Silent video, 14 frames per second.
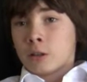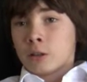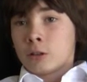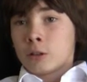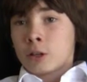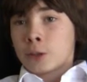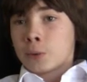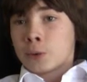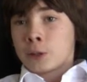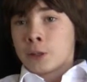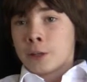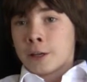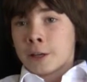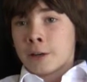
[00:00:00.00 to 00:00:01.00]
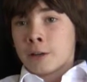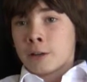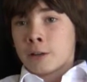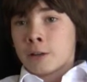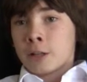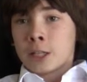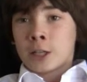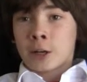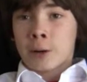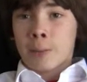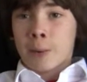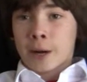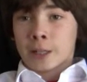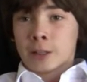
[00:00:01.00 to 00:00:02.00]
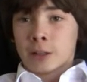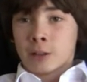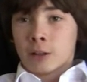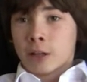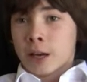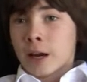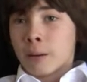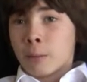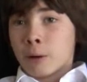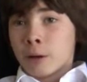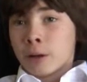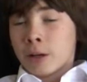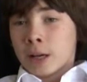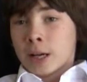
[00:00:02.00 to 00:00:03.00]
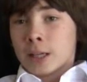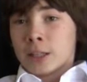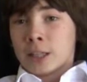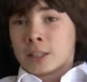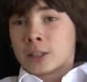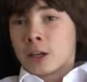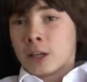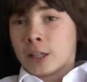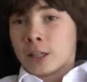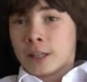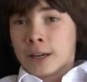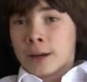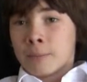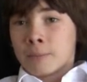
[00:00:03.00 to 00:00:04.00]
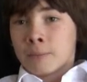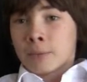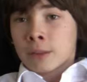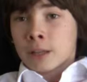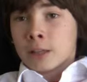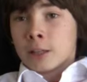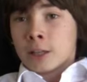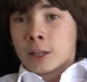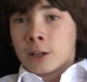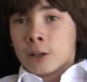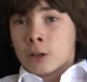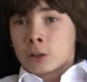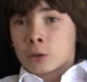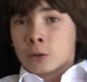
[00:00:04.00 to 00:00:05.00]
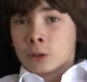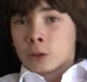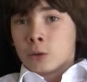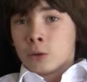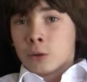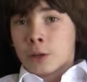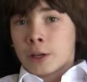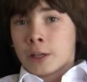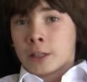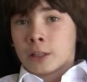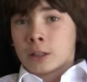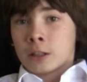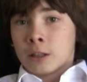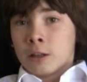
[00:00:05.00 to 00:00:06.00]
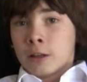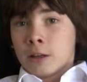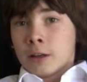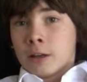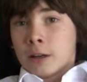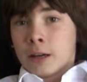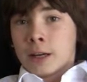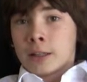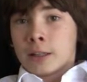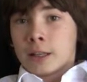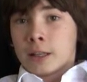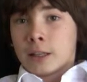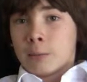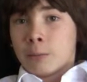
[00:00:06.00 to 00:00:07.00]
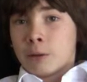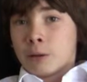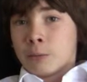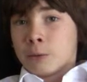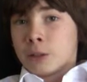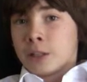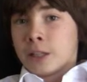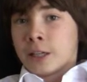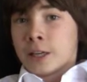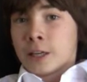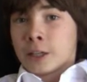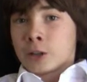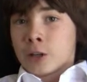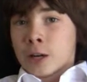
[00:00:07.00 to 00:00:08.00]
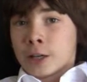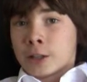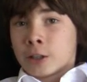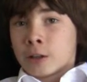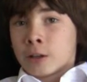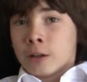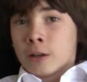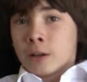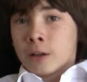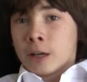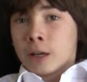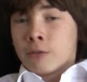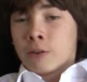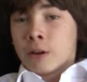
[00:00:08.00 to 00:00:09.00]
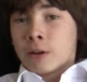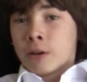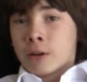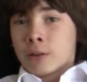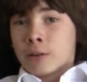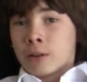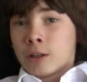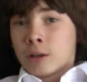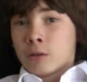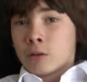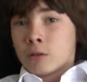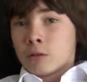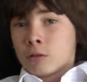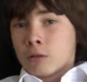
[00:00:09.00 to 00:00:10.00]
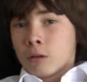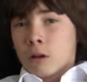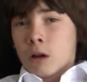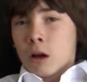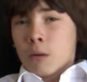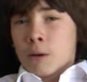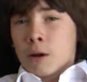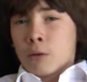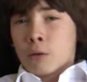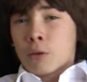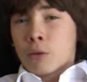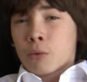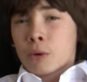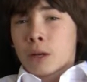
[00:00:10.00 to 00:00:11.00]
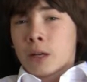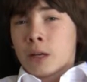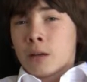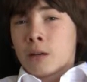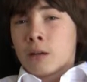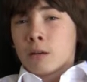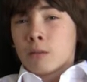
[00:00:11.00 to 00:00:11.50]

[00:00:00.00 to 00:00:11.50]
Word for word: So guess what they did? They took them back to the lab, and they studied them, and they did all sorts of cool things, and then they put them in a DNA extractor, and found out that there was about three